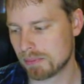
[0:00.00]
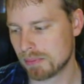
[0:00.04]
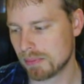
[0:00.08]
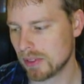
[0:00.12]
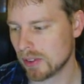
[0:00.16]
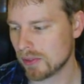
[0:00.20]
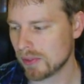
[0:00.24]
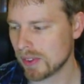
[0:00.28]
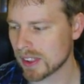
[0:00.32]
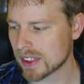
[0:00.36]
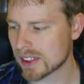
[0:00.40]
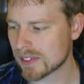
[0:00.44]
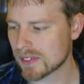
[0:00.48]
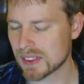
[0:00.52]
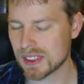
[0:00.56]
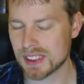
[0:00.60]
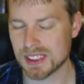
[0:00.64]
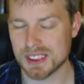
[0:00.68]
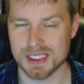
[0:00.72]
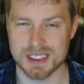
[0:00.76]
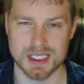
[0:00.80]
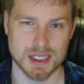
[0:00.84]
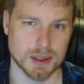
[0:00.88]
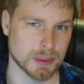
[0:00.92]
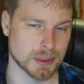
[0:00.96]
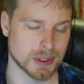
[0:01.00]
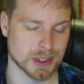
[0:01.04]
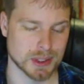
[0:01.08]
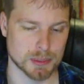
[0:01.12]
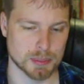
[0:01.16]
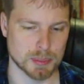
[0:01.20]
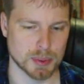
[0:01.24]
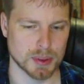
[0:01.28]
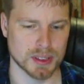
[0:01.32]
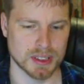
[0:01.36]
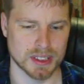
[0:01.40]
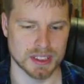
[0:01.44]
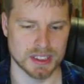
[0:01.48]
effectively disables this
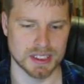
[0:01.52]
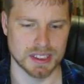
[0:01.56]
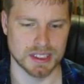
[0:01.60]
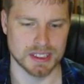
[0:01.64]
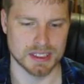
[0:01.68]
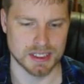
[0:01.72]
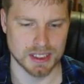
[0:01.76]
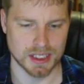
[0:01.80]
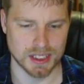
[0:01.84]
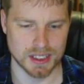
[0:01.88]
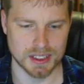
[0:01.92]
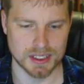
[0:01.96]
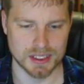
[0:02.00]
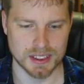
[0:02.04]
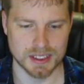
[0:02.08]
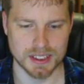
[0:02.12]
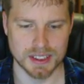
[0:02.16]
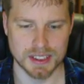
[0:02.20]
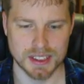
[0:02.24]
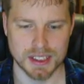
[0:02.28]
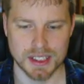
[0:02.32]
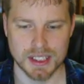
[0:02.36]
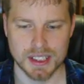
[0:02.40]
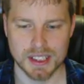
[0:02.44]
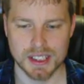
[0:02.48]
plugin entirely.